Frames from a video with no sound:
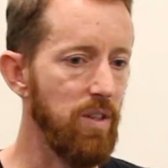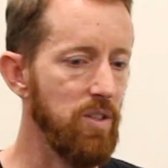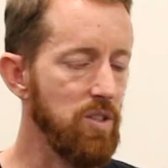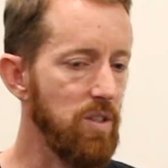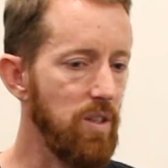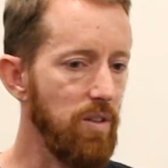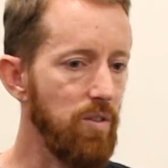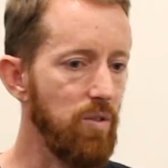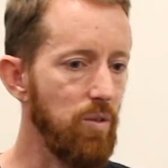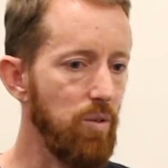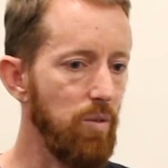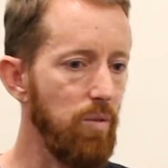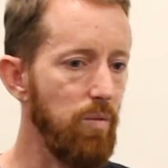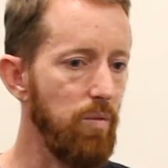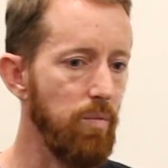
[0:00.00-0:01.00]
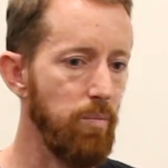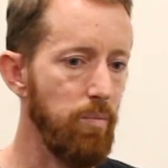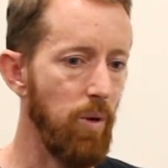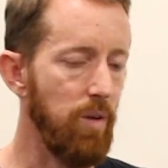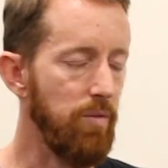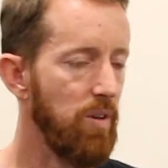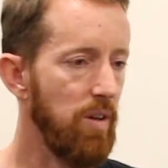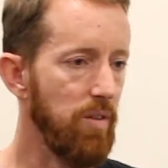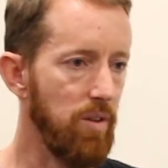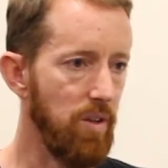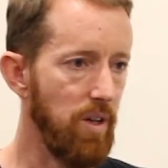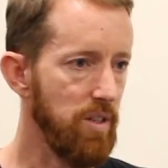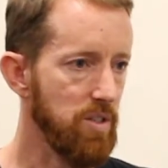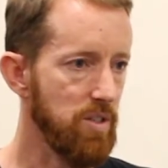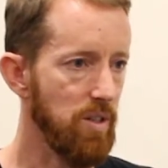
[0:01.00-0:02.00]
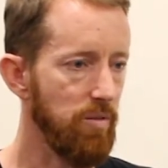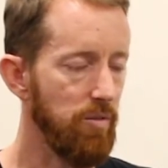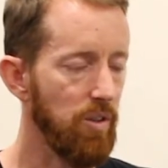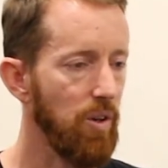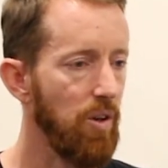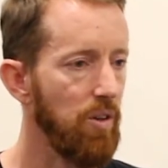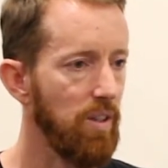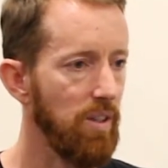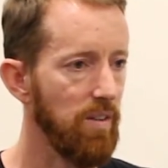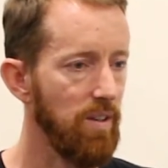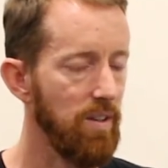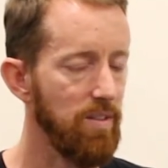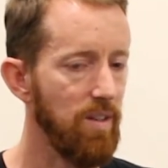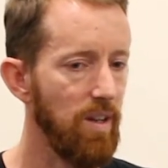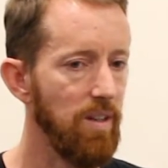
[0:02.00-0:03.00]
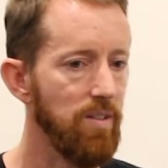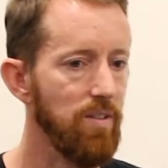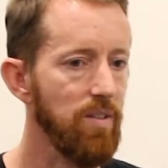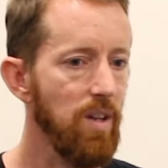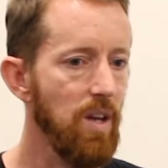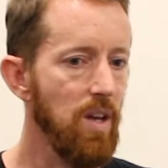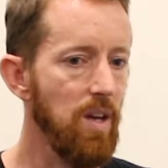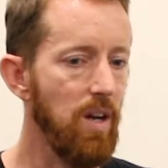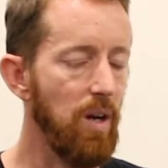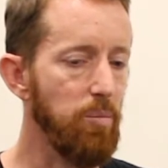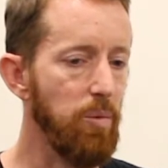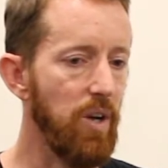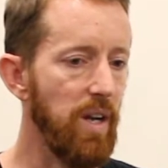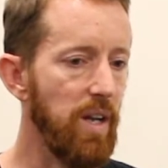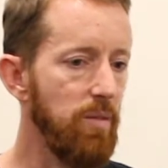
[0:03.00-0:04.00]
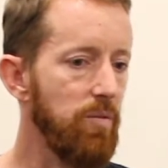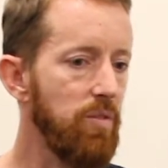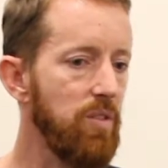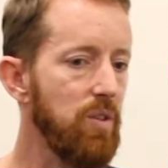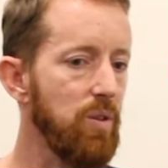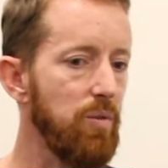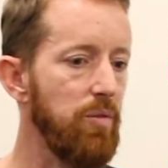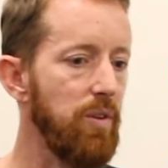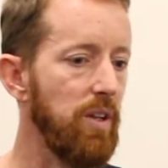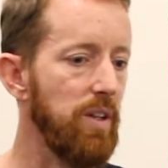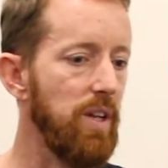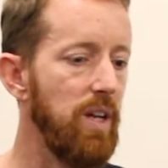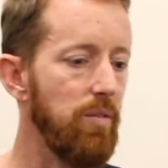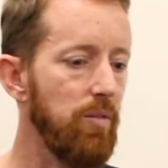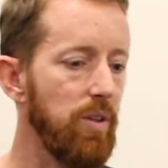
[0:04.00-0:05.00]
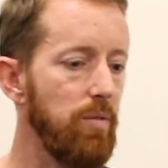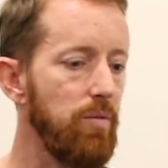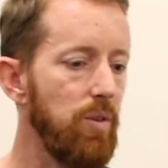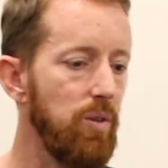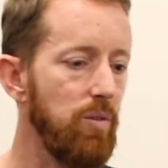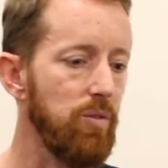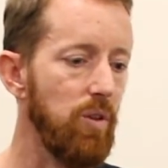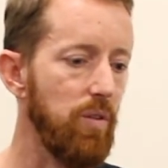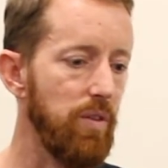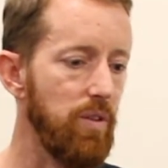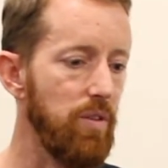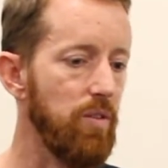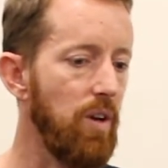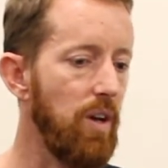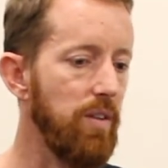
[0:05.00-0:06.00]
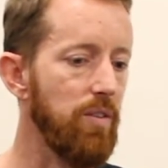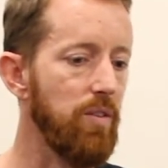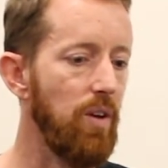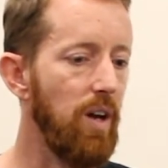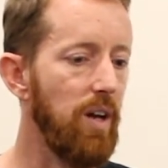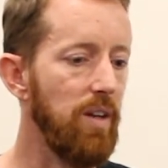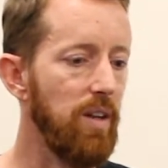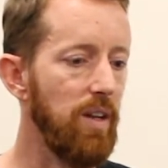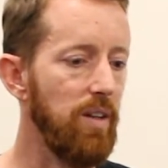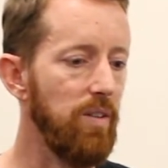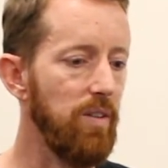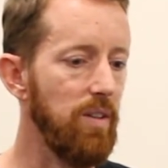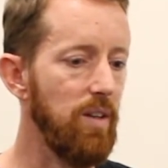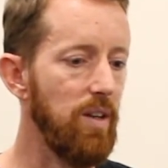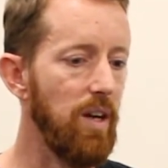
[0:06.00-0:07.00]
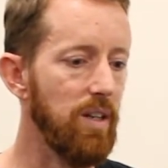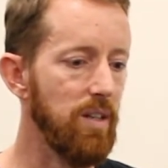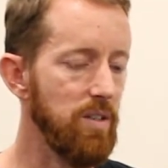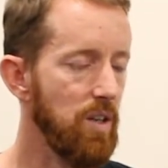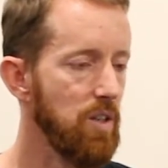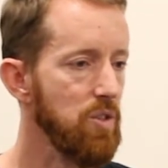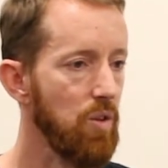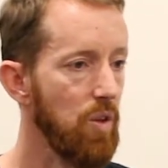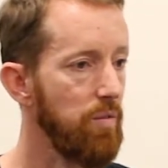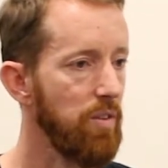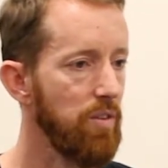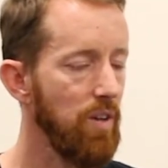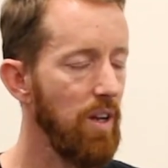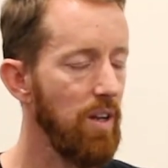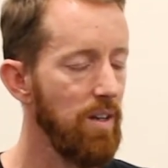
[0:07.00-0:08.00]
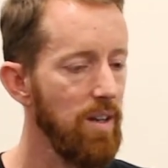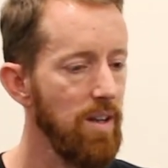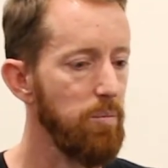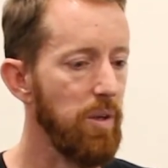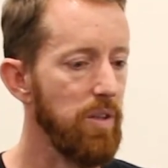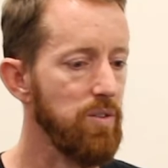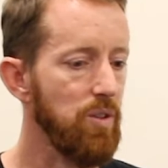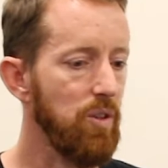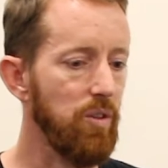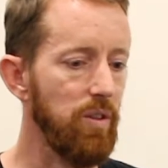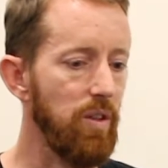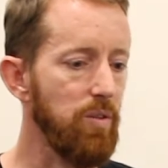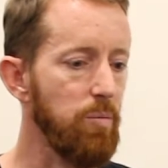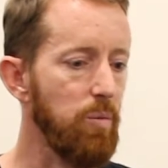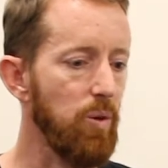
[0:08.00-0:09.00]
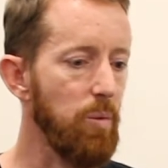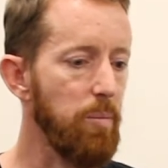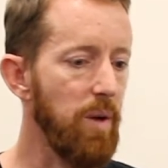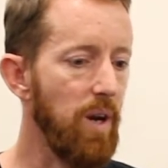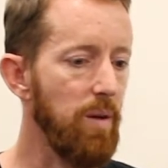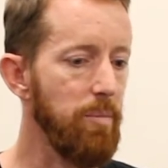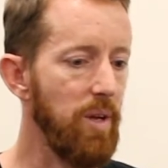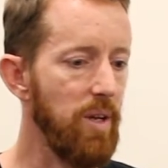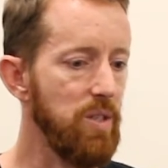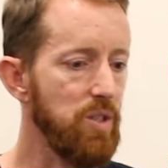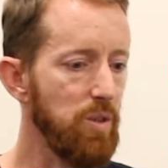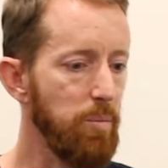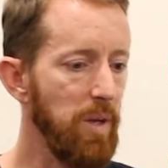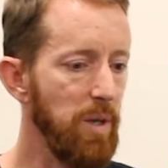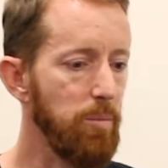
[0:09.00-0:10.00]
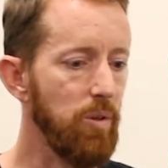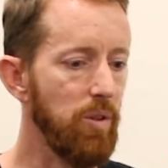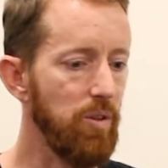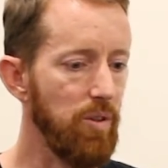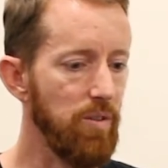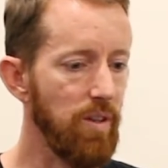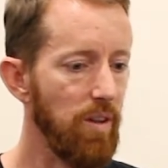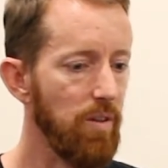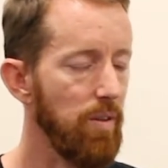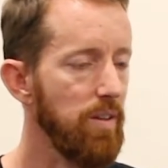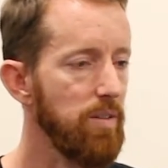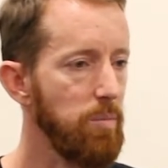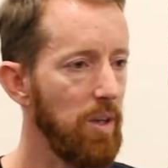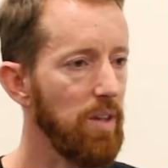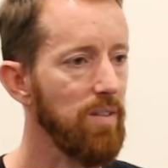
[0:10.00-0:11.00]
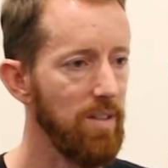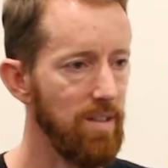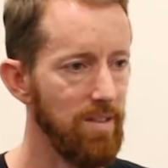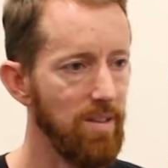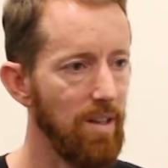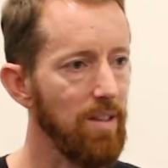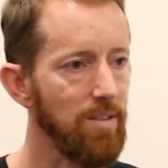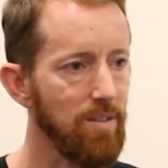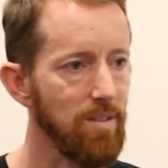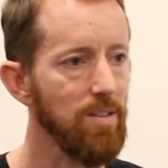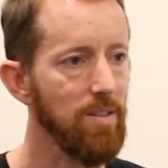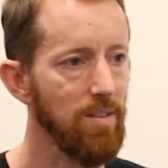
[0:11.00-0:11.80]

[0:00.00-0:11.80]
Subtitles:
engineers do by far the lion's share of the coding these days. But I am still fairly heavily involved on the design side and the architectural oversight. But certainly it's more about managing people and those other aspects these days.